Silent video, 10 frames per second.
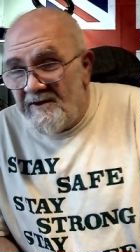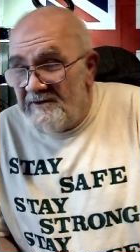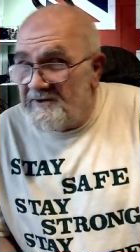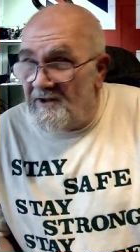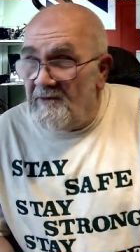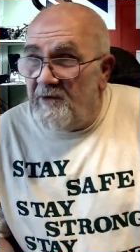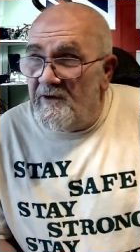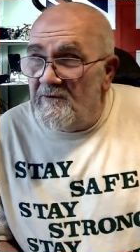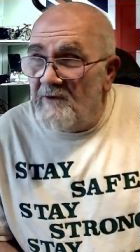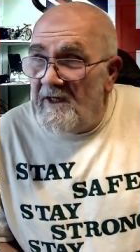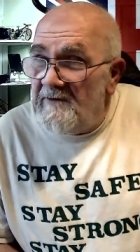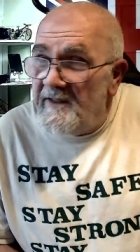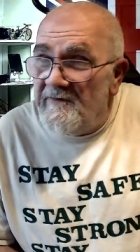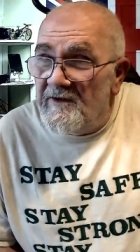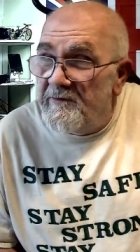To the point where
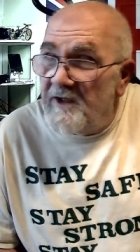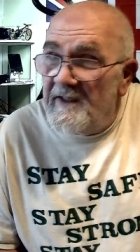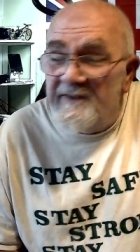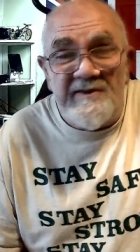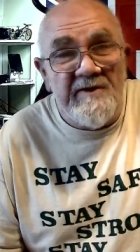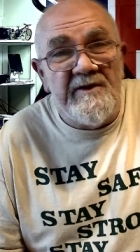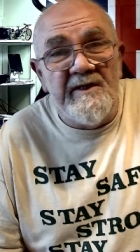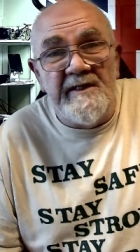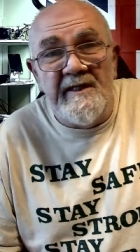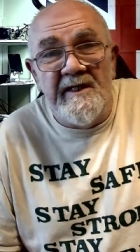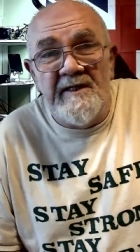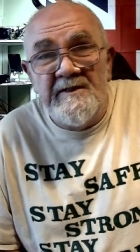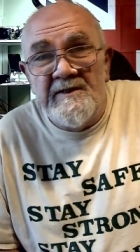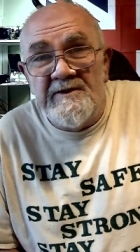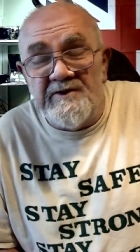even the police and the
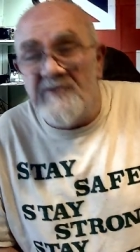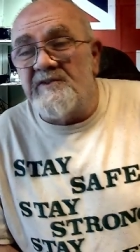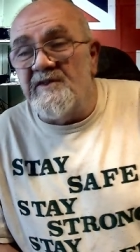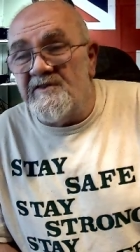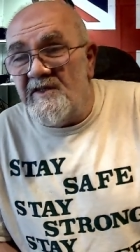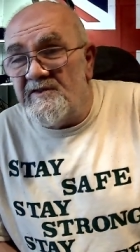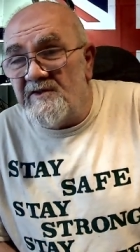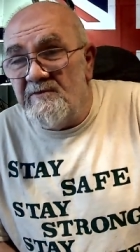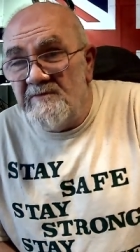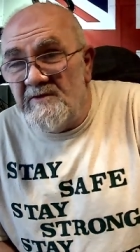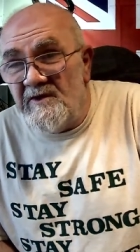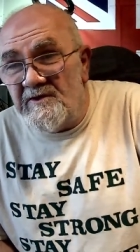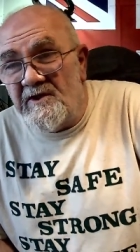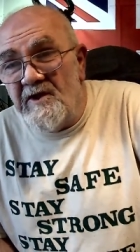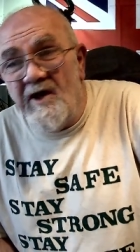justice system are
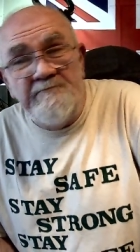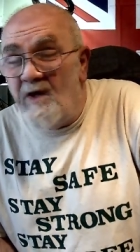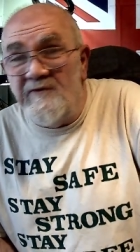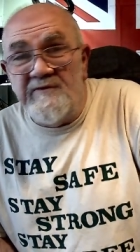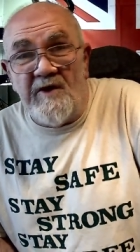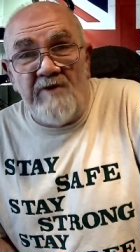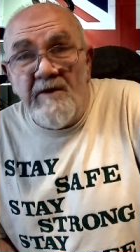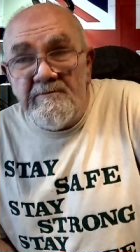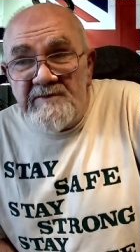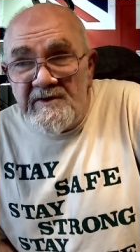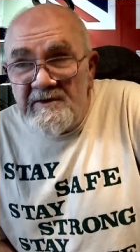both corrupt.